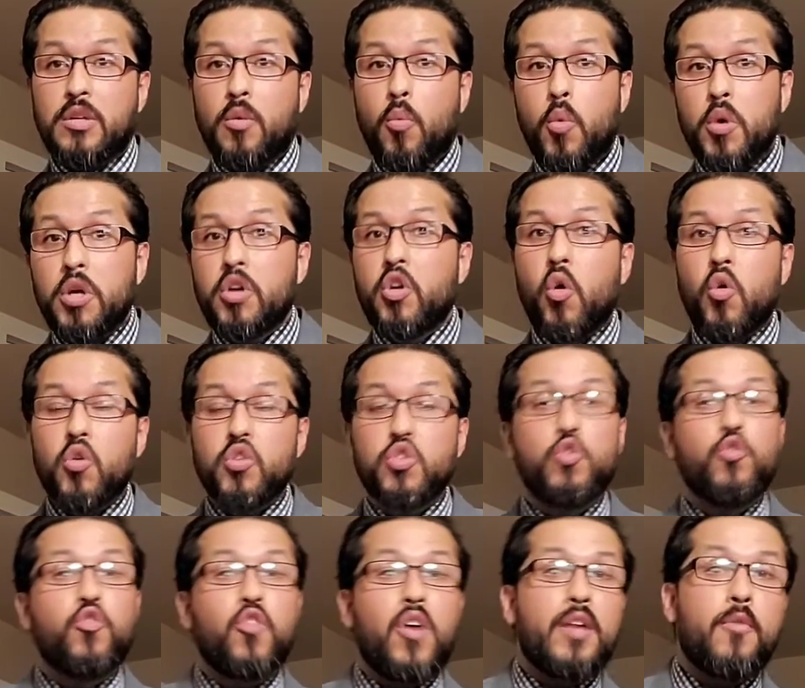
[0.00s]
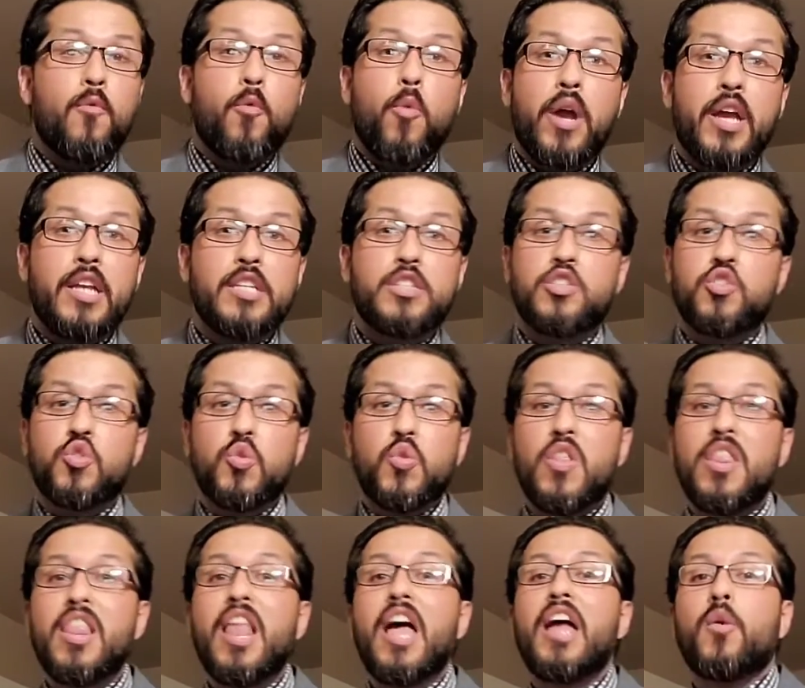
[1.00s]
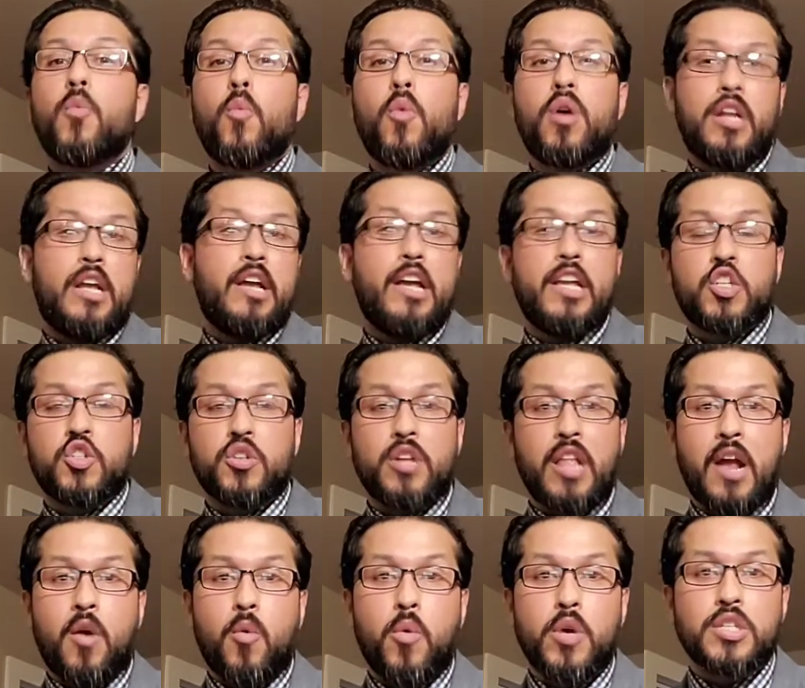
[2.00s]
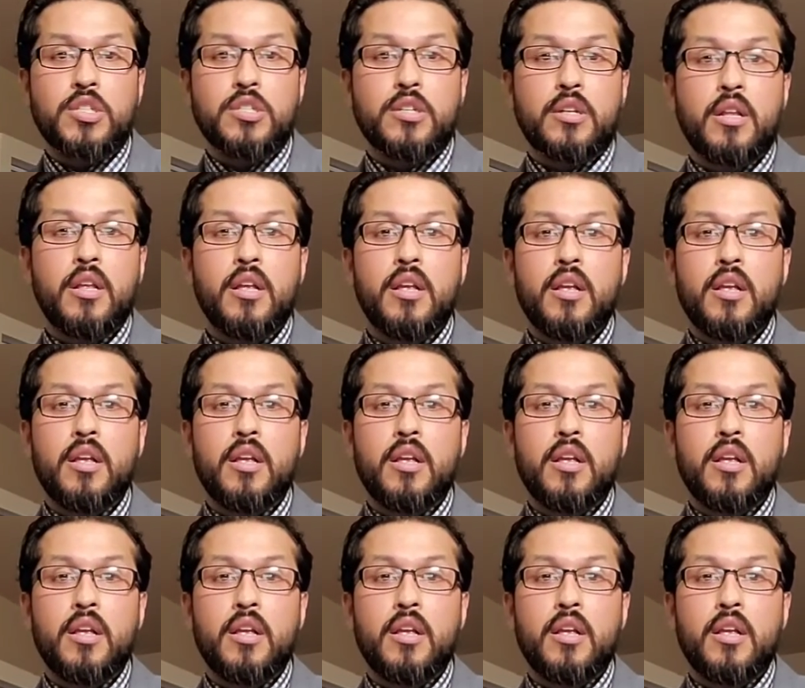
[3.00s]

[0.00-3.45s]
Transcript: We're going to find ways to not want to answer that question.